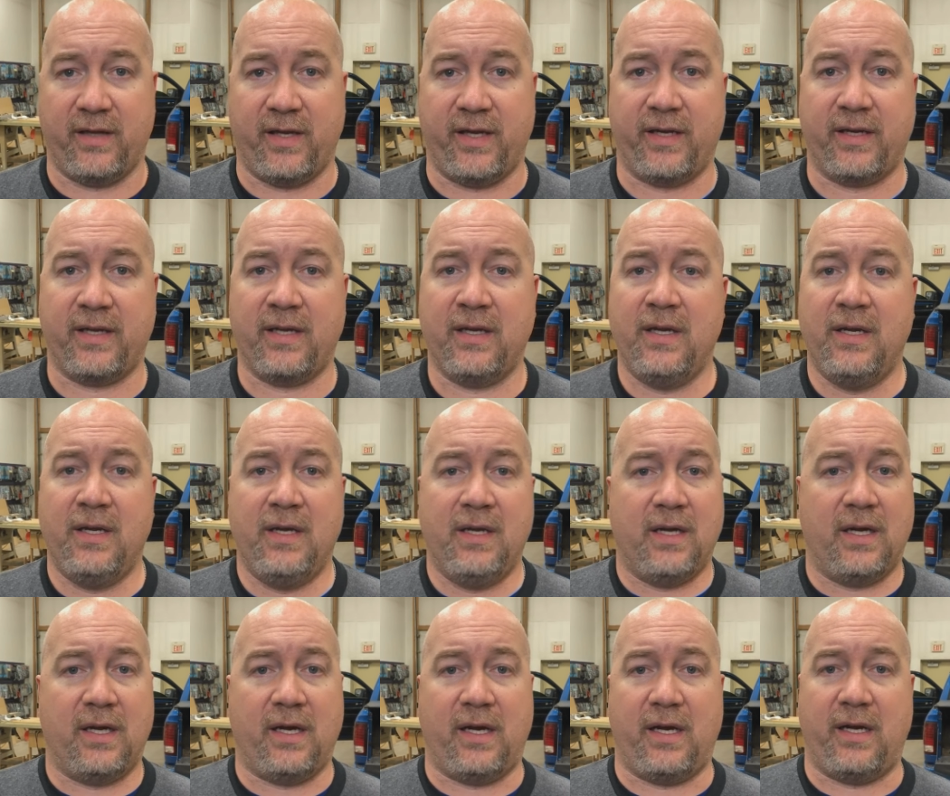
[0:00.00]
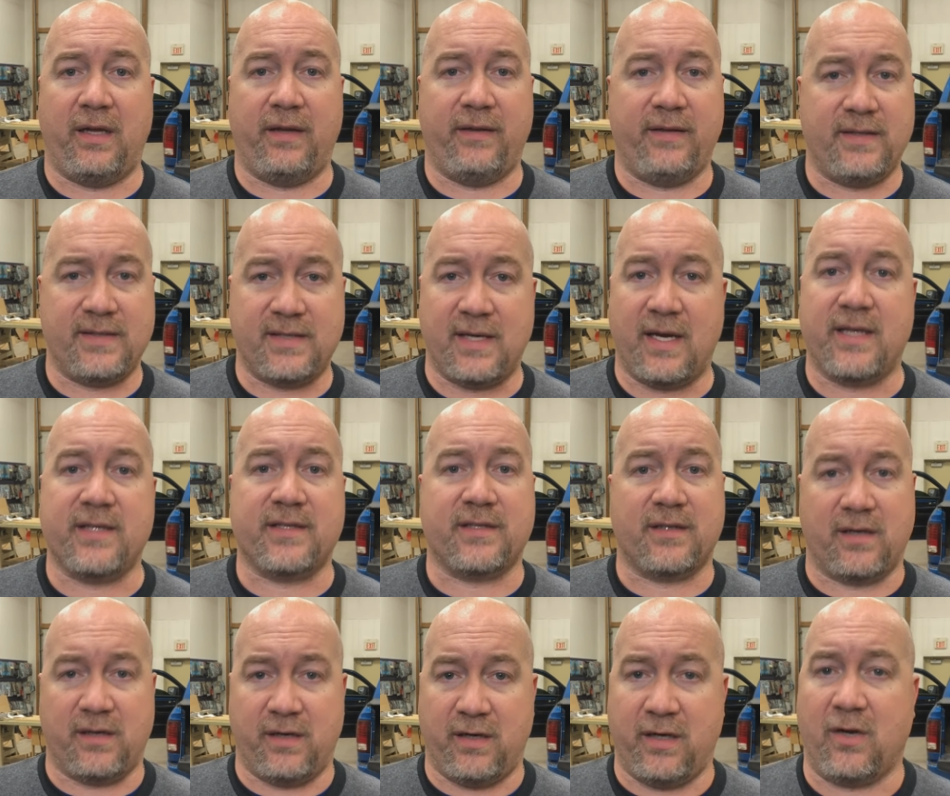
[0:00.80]
Like, uh, these
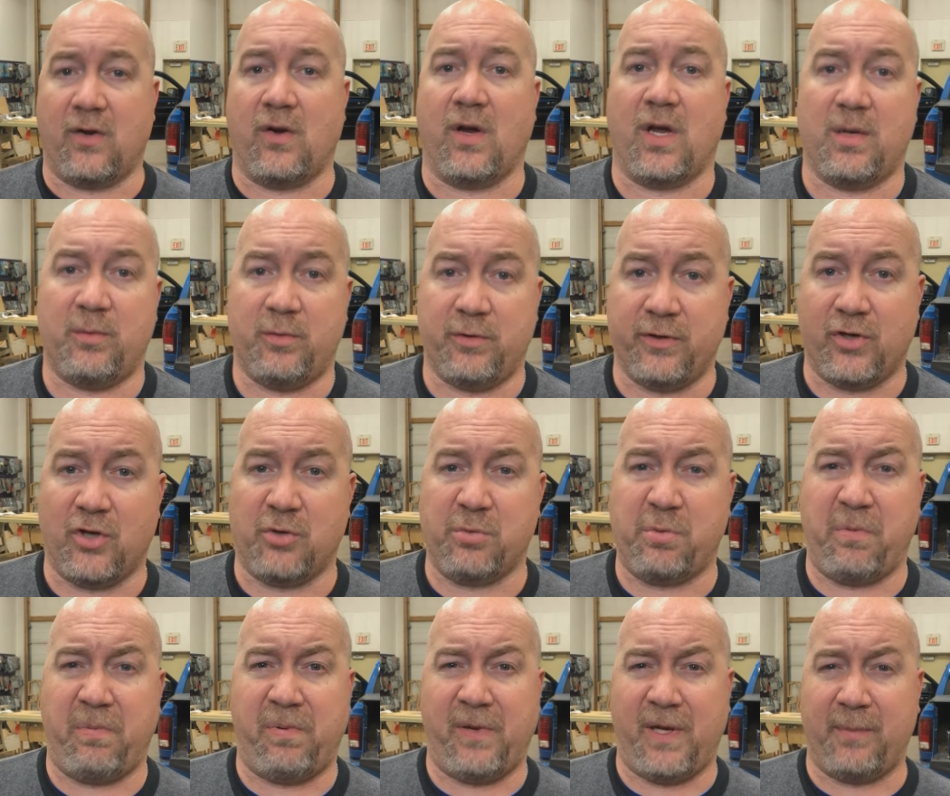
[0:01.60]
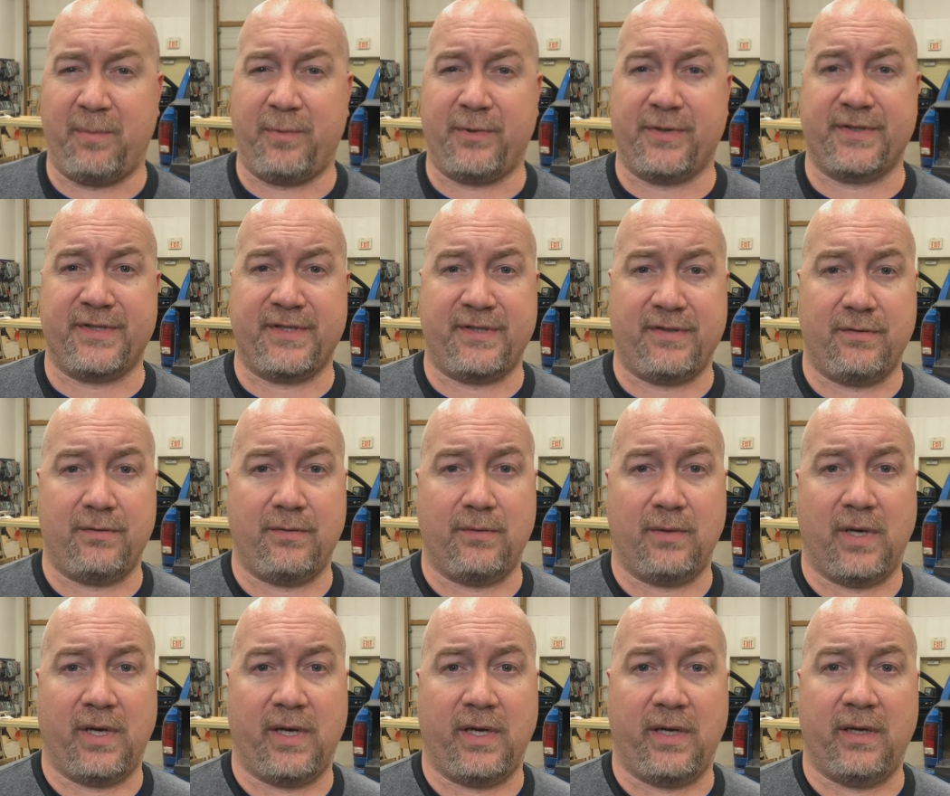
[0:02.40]
guys are an incredible group of people
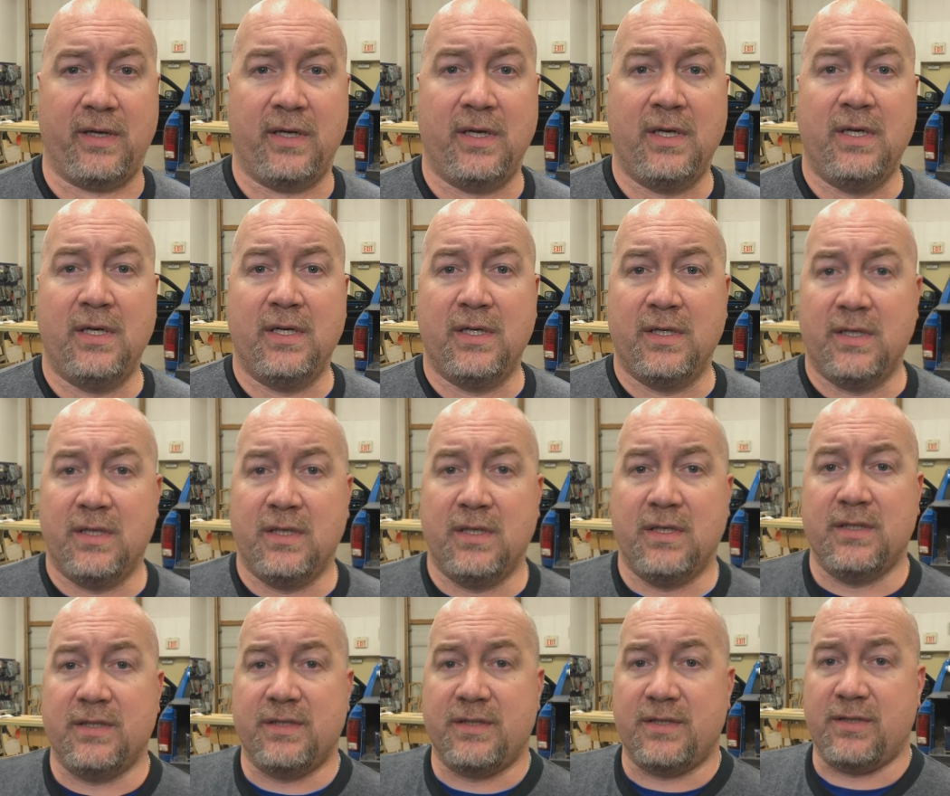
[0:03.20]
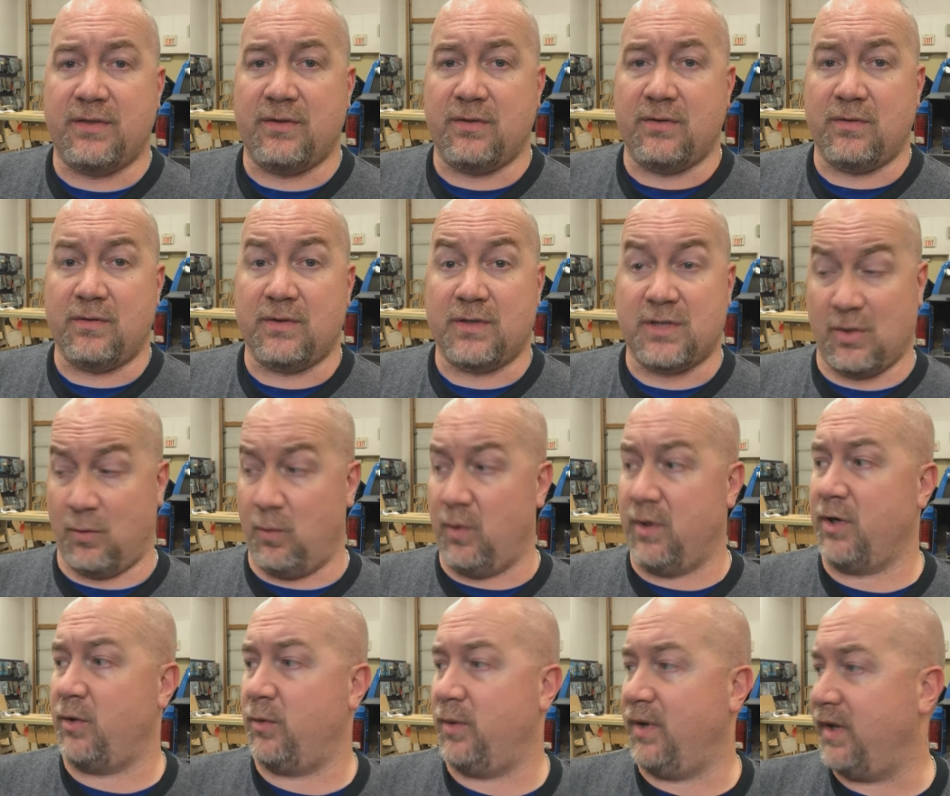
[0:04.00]
to, uh, to, to
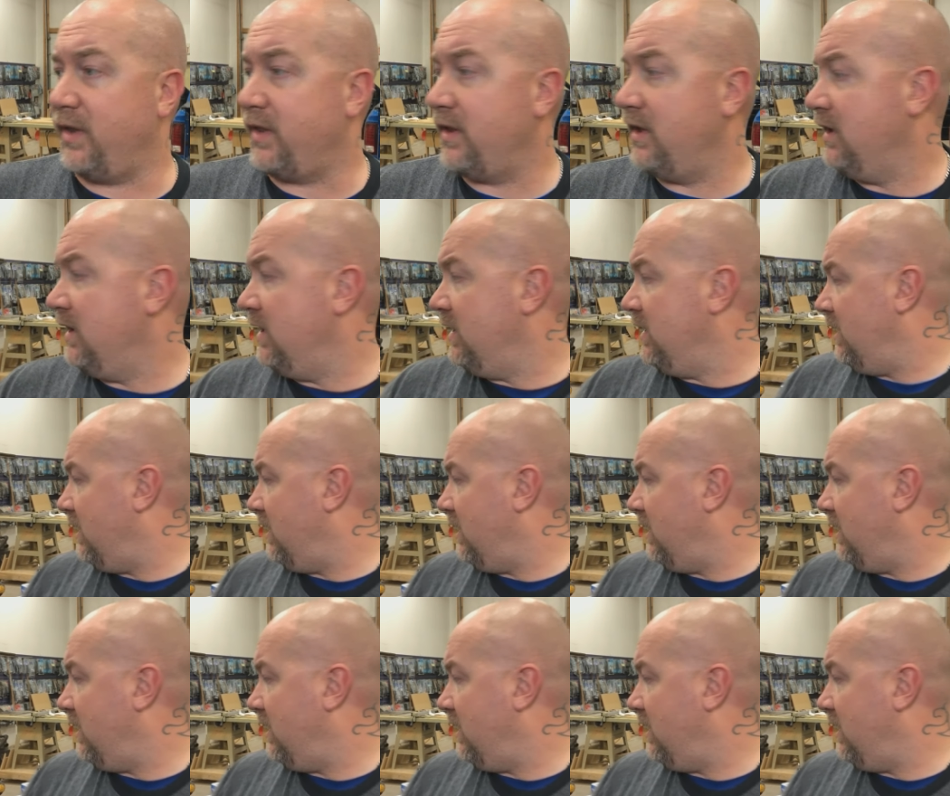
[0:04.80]
work with.